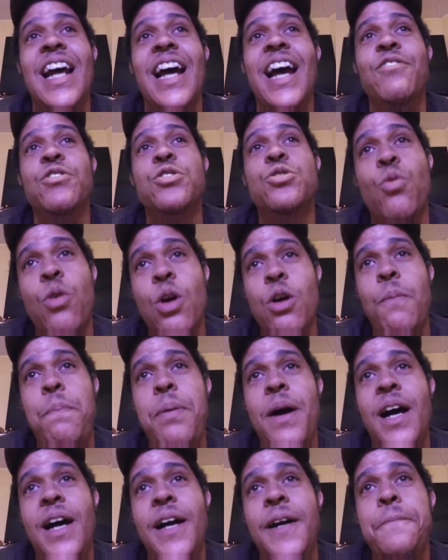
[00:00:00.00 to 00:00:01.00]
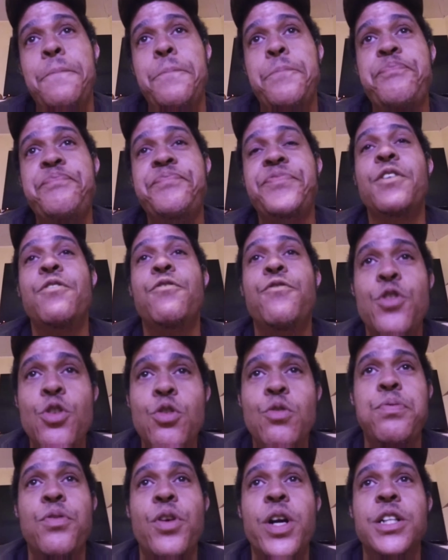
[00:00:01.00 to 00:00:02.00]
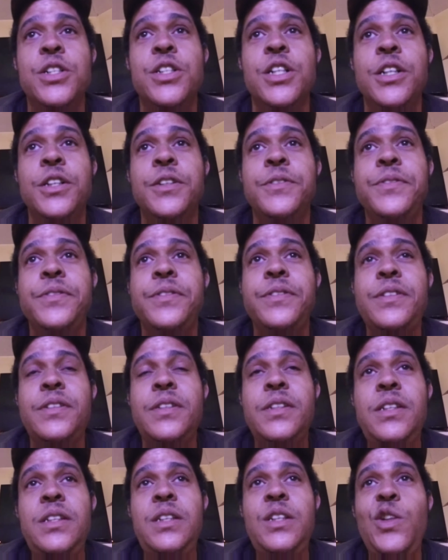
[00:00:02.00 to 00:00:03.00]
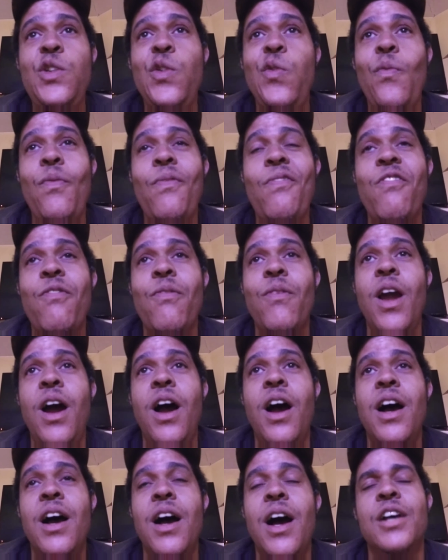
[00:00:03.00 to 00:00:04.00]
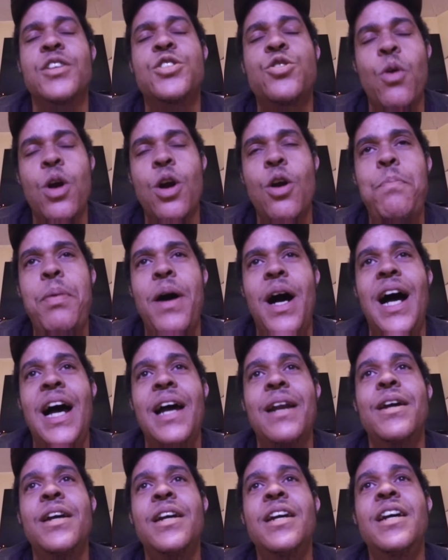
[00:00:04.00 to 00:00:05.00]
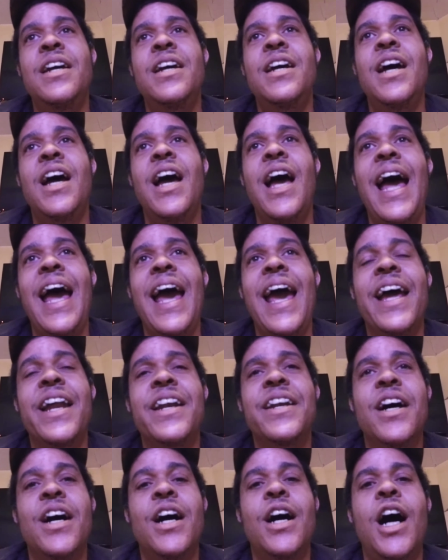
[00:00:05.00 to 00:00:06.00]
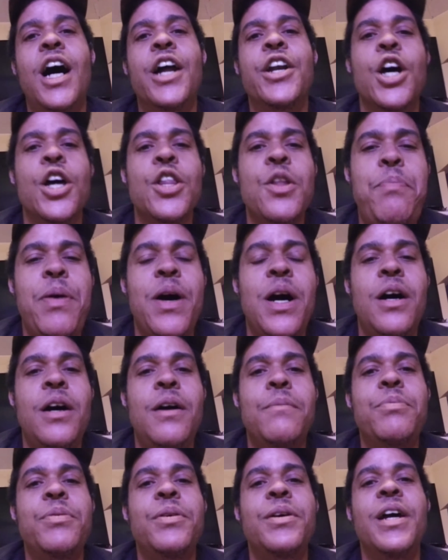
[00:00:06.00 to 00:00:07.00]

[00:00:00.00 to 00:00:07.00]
I have a swirl pot, fuel pressure, a swirl pot, and another pump,